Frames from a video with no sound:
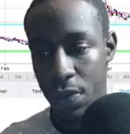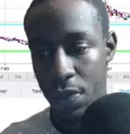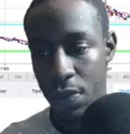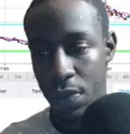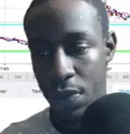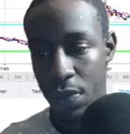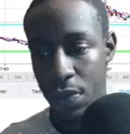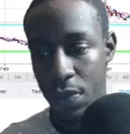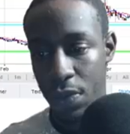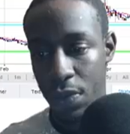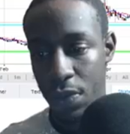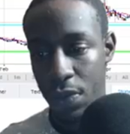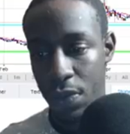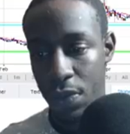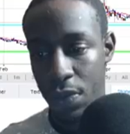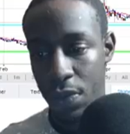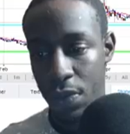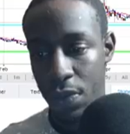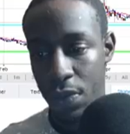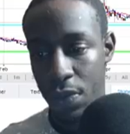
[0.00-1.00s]
So yeah,
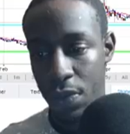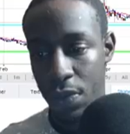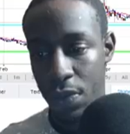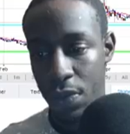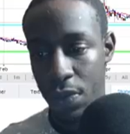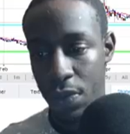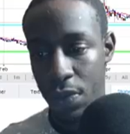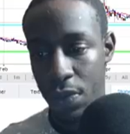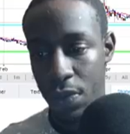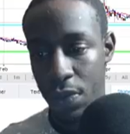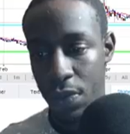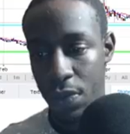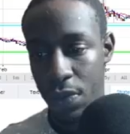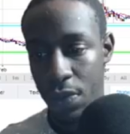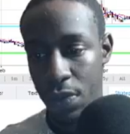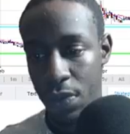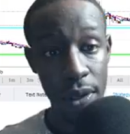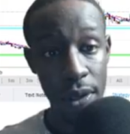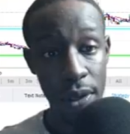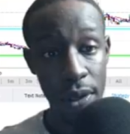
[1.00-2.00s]

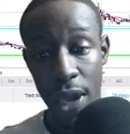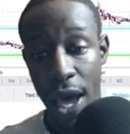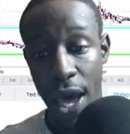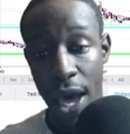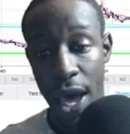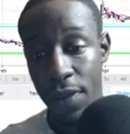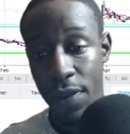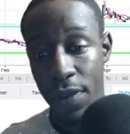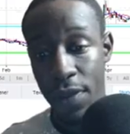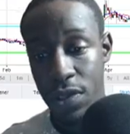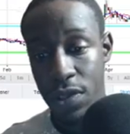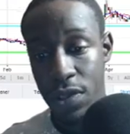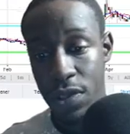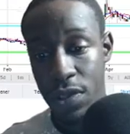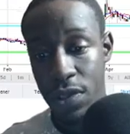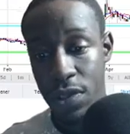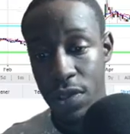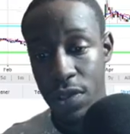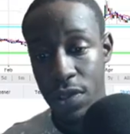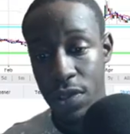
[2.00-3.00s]
a lot of the alts are gonna
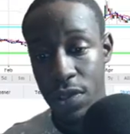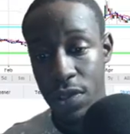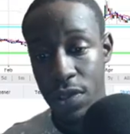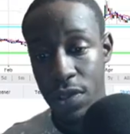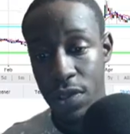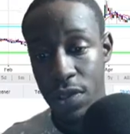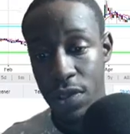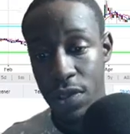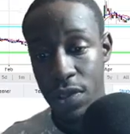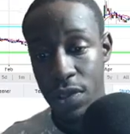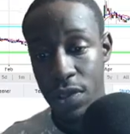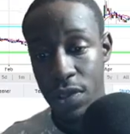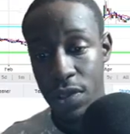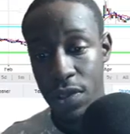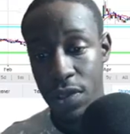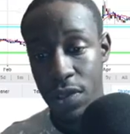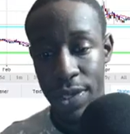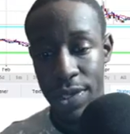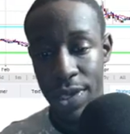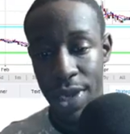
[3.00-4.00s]
be at make or break
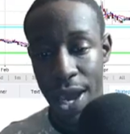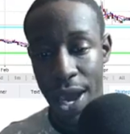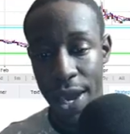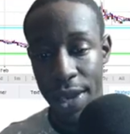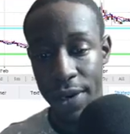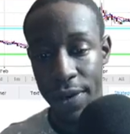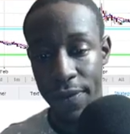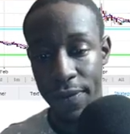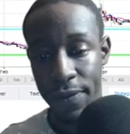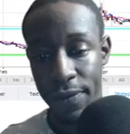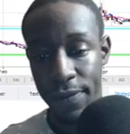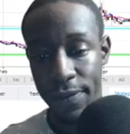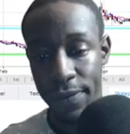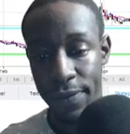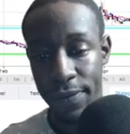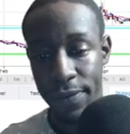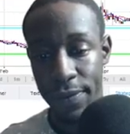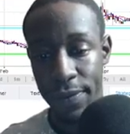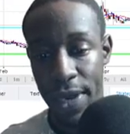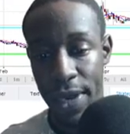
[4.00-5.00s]
points, kind of,
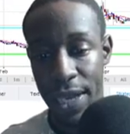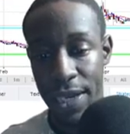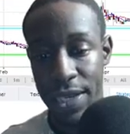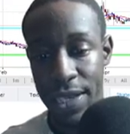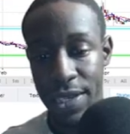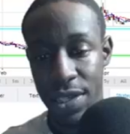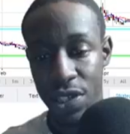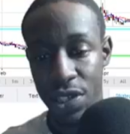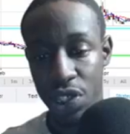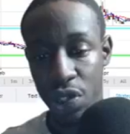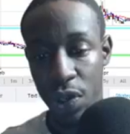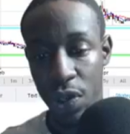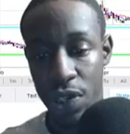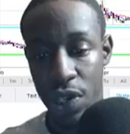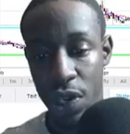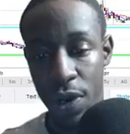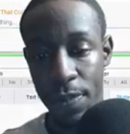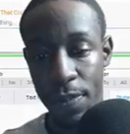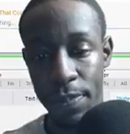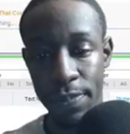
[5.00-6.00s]
at least in the short
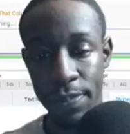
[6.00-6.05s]
term.